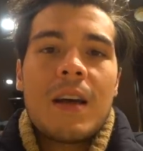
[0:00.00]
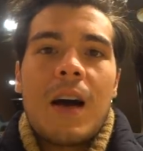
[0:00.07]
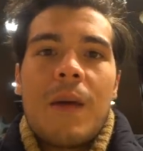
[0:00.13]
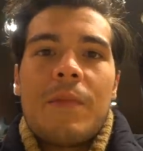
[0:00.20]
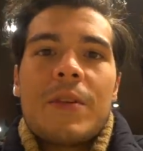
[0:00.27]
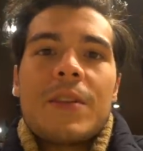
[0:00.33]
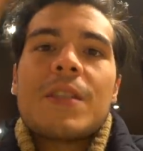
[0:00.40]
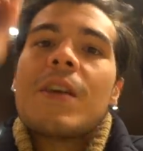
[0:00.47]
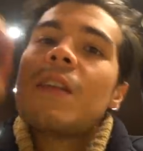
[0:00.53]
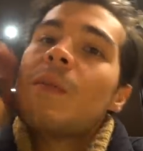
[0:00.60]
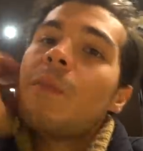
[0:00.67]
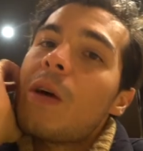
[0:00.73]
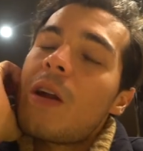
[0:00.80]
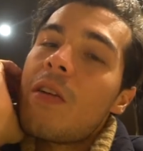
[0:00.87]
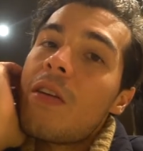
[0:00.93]
Um, there's
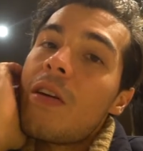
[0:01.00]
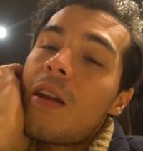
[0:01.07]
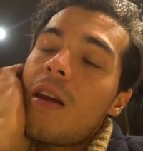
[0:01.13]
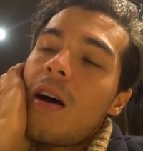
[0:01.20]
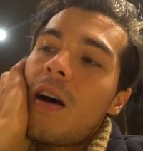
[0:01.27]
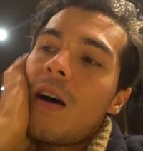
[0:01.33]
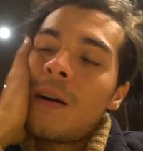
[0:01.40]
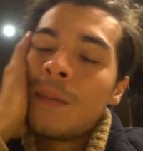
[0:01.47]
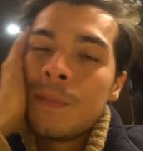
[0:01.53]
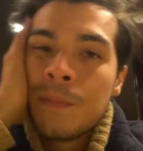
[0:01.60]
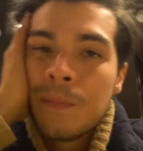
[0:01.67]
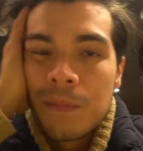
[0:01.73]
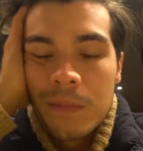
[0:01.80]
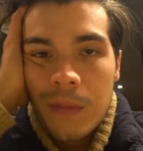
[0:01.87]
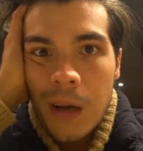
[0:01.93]
nothing better than
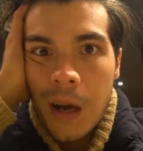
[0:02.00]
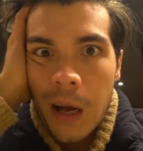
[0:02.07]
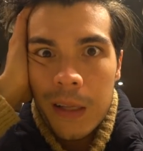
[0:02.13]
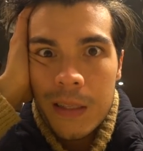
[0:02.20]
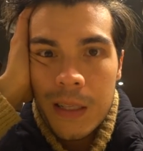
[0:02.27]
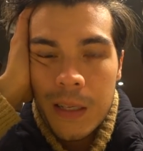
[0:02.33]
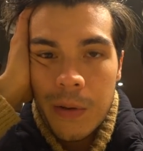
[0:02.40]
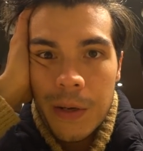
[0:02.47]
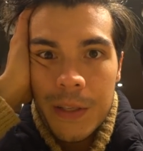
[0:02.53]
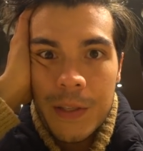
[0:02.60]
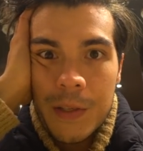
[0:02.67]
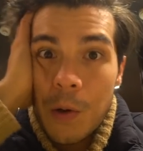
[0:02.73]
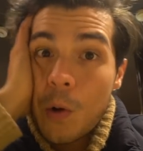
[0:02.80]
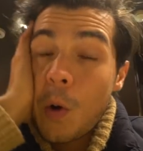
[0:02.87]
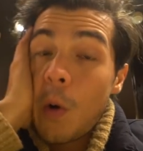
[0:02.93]
hot tea when it's
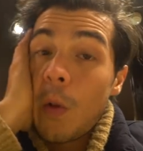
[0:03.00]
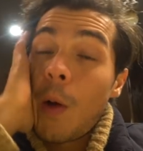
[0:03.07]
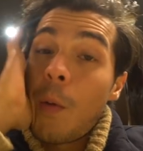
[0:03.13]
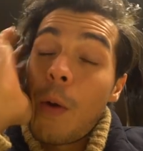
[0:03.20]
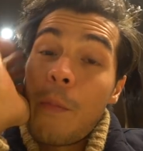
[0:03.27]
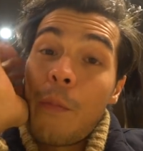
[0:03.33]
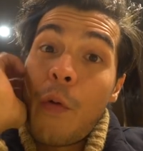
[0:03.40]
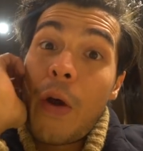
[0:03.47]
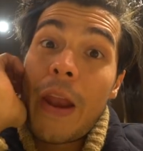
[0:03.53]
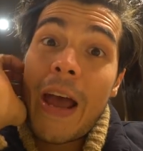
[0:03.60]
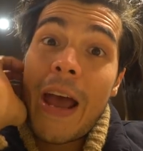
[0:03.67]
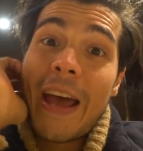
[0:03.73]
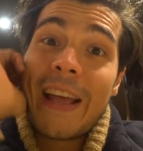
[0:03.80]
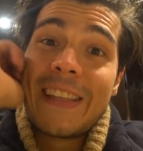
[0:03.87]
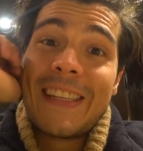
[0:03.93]
so cold. At one point I
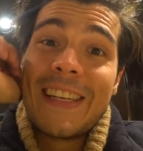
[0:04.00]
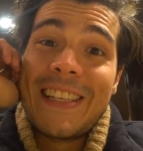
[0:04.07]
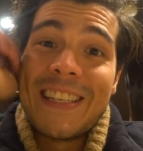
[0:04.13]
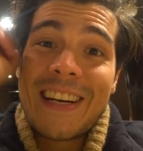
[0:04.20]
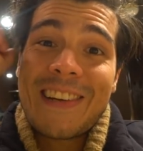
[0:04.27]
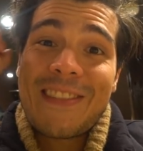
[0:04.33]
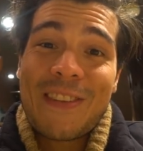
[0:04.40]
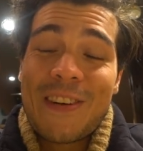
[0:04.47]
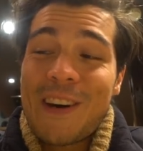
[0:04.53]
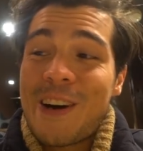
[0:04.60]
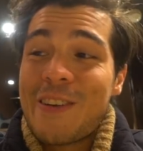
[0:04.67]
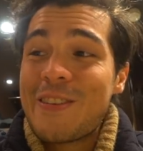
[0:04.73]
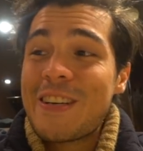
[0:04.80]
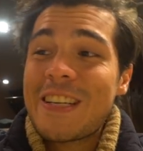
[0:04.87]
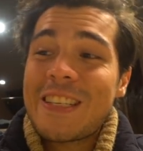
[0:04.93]
had to duck for
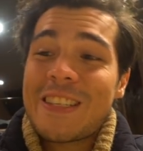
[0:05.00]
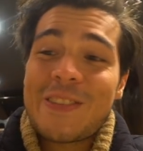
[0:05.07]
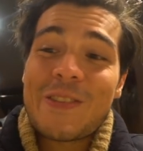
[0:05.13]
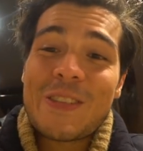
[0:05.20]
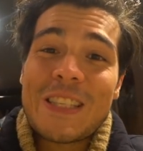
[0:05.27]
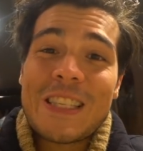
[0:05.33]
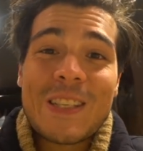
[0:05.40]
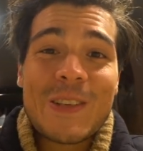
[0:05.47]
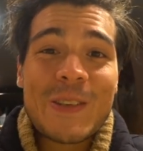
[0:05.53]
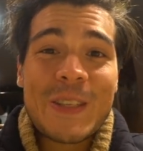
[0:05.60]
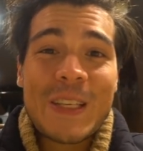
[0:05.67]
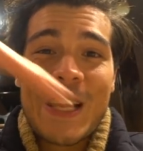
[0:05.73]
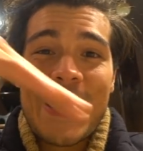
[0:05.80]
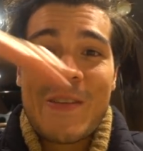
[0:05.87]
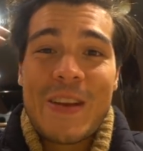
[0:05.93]
cover because it was
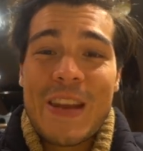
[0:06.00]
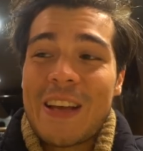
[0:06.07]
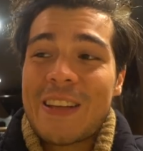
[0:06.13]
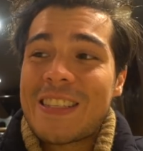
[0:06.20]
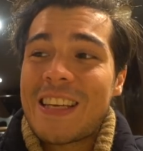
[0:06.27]
literally coming down